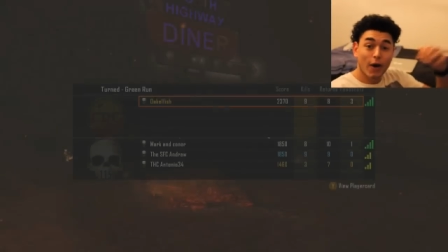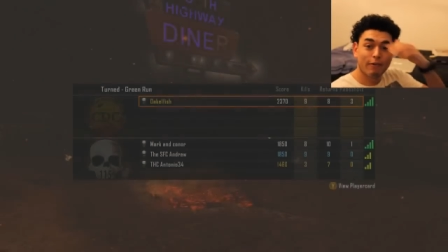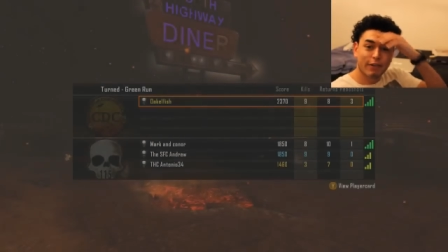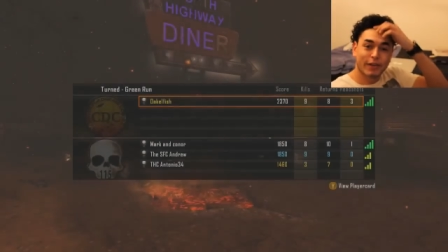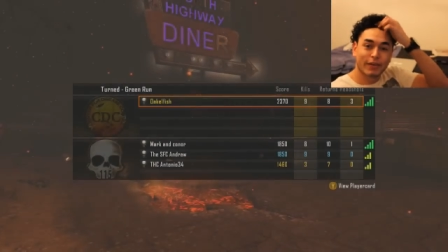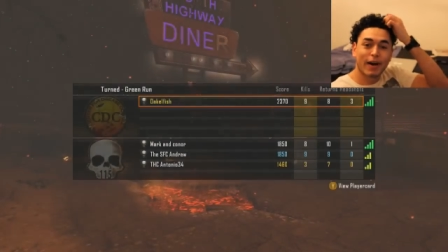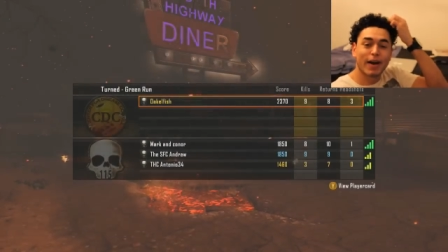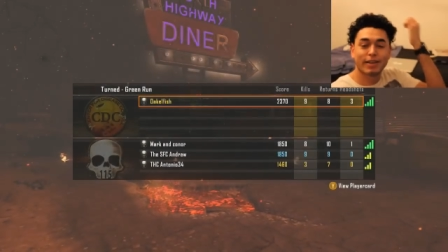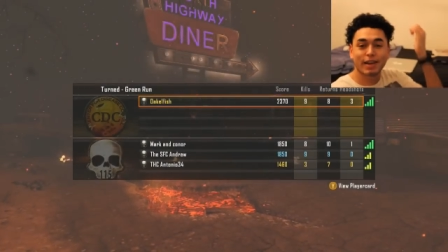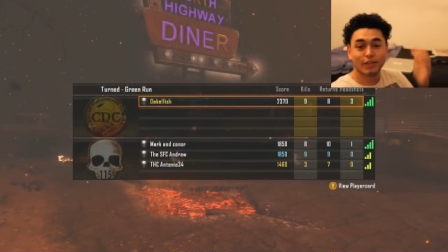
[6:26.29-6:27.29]
hopefully you
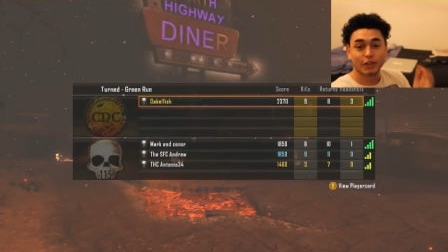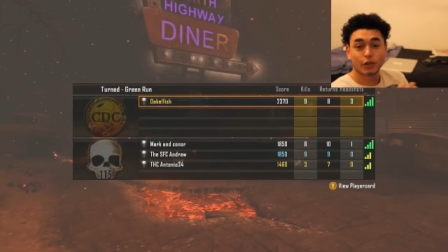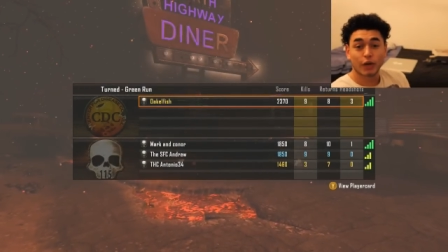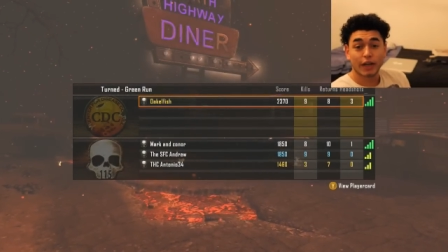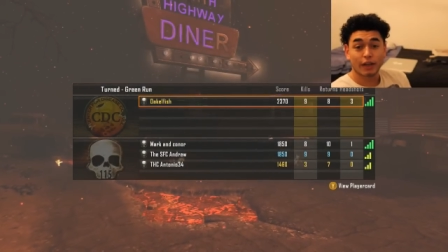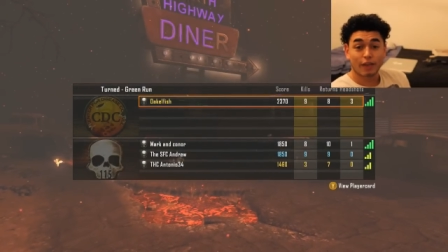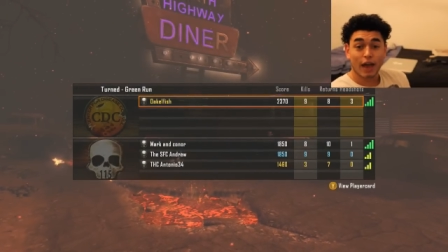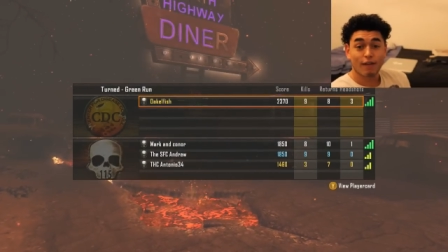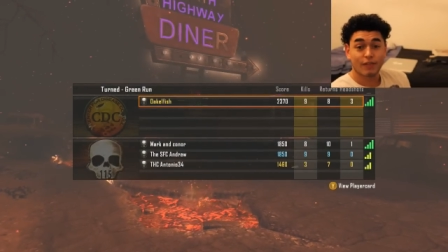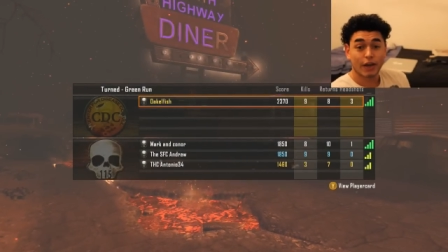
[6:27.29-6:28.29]
guys have enjoyed
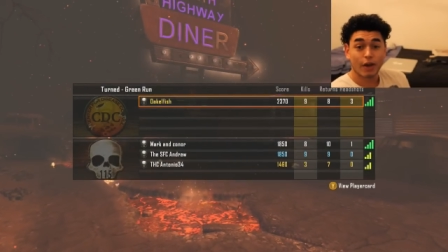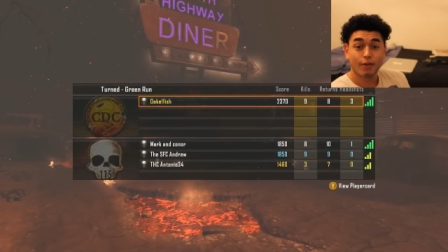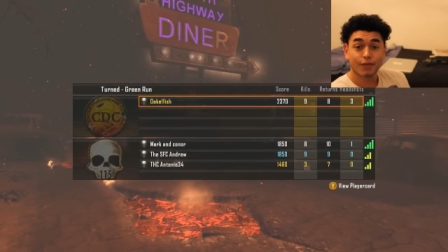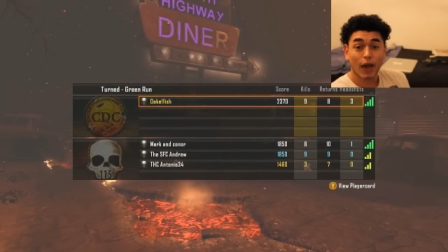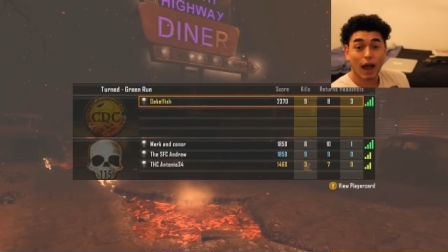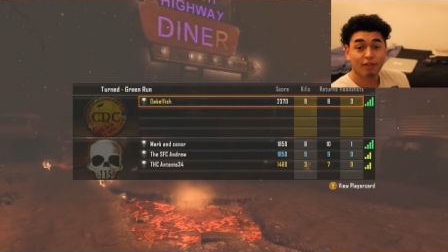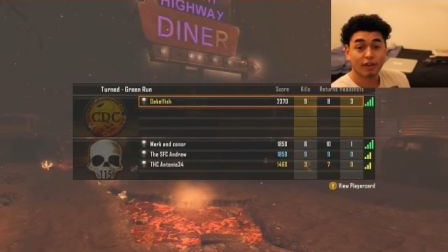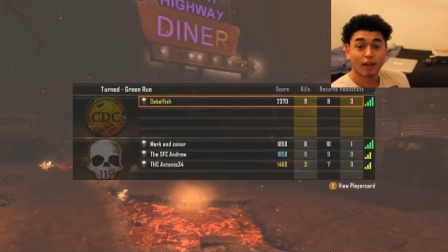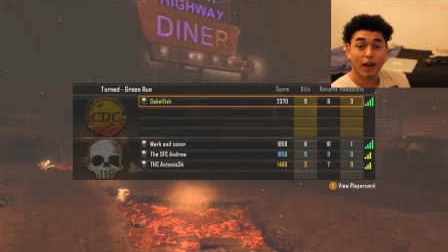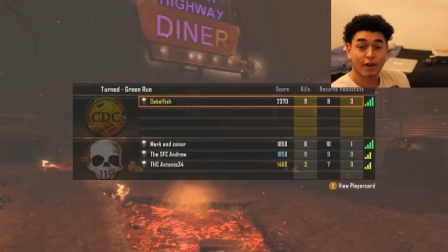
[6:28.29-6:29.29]
that video. If you
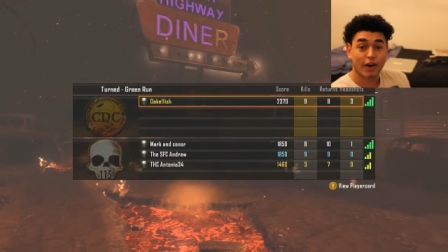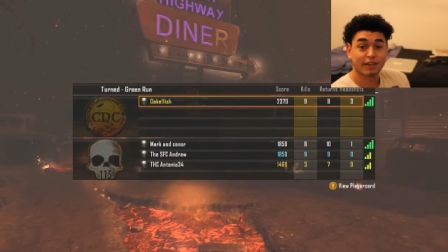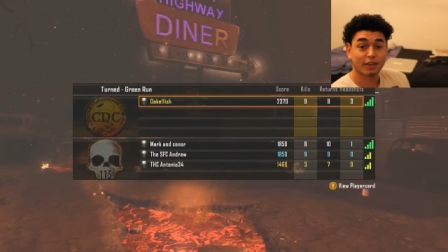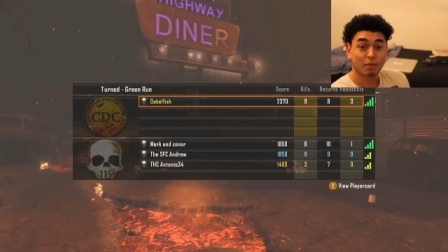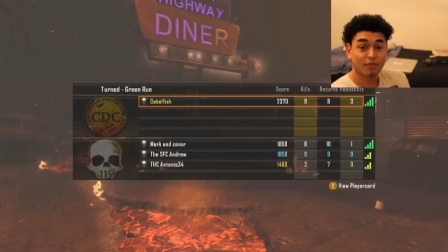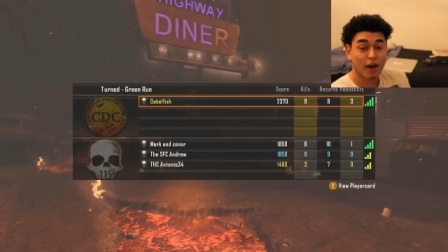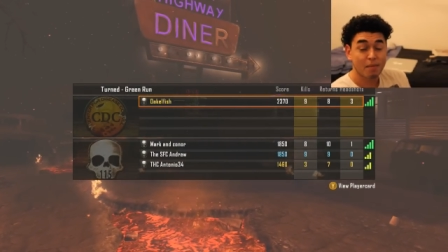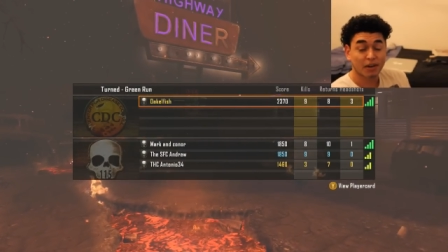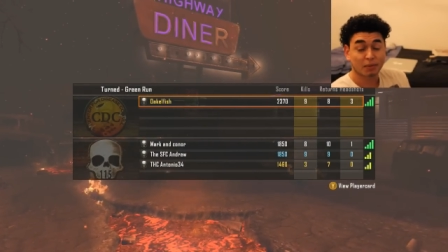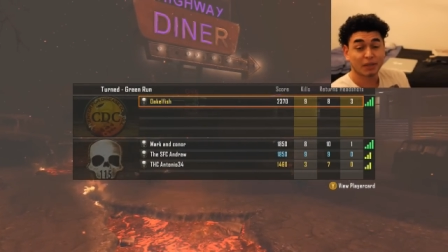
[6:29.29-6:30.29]
have, a like rating would be very
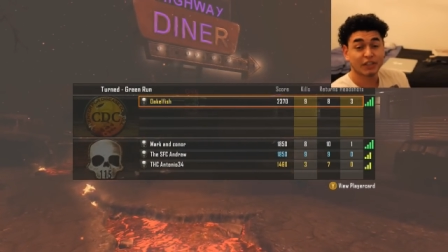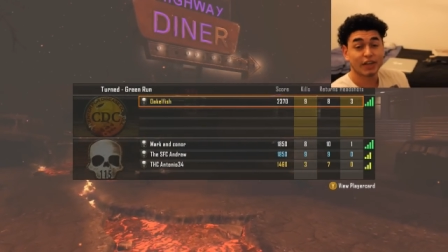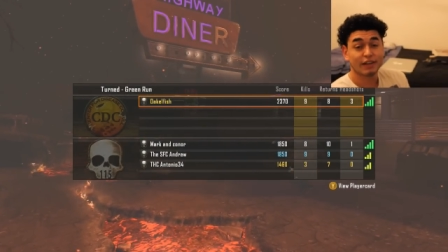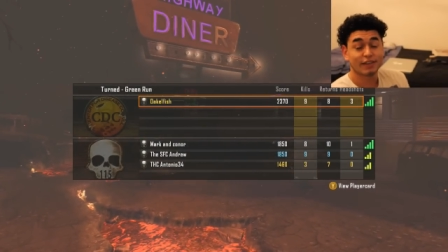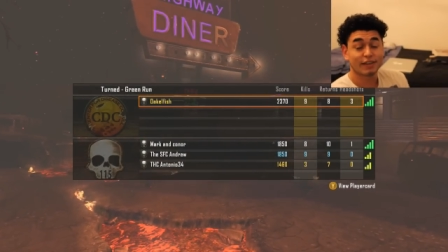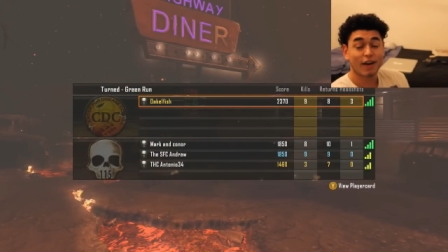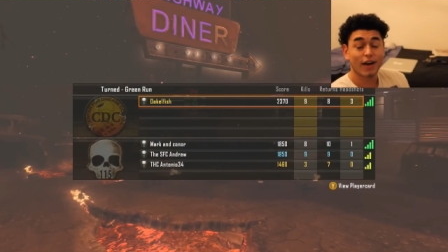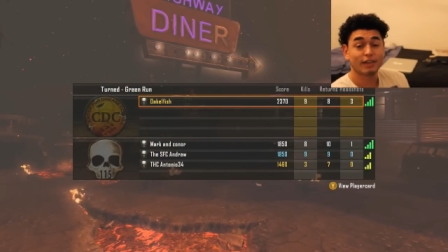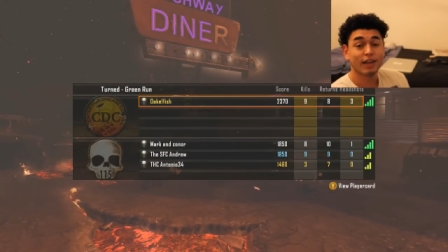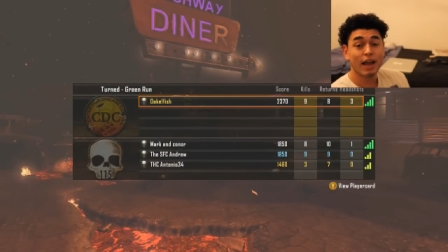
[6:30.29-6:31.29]
much appreciated,
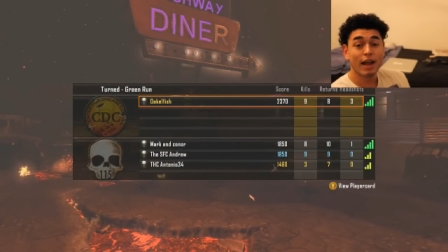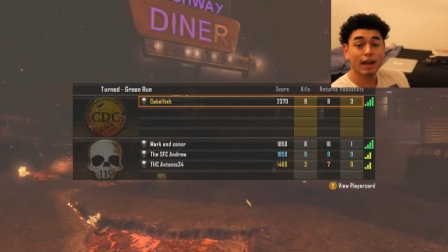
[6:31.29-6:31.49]
guys.